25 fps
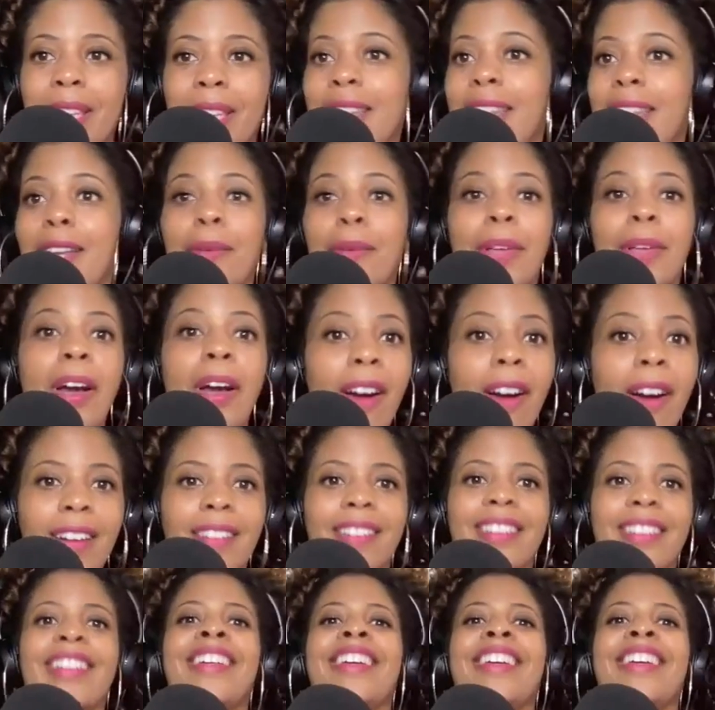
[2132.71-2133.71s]
and here we
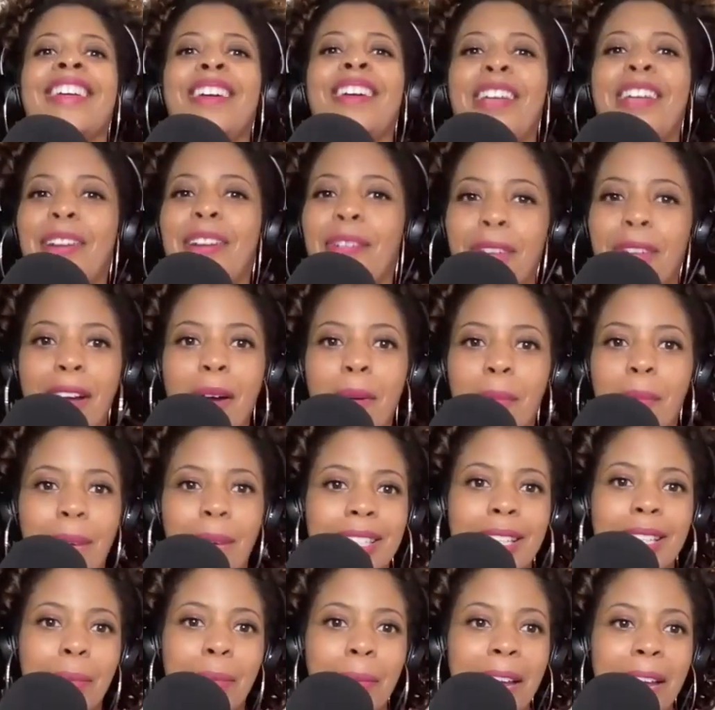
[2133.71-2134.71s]
are. Here we are
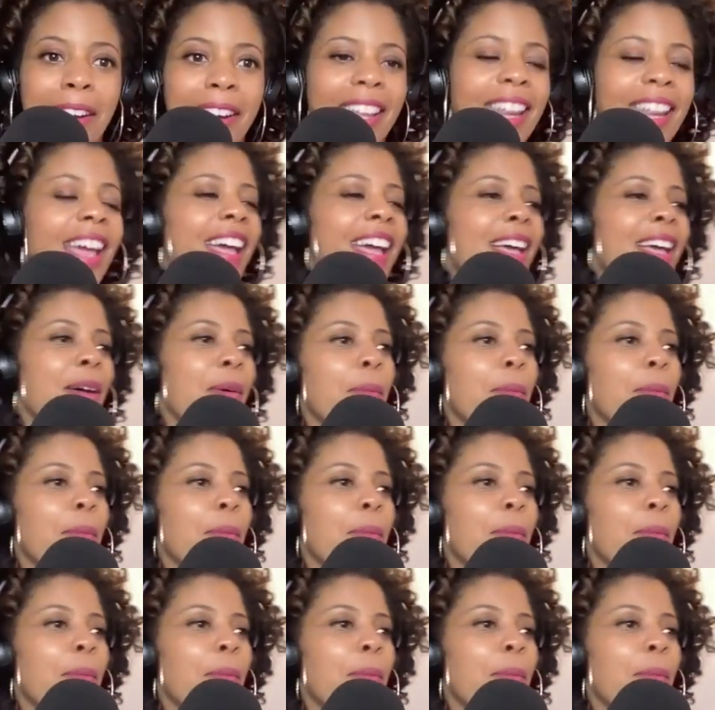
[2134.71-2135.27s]
about to get married.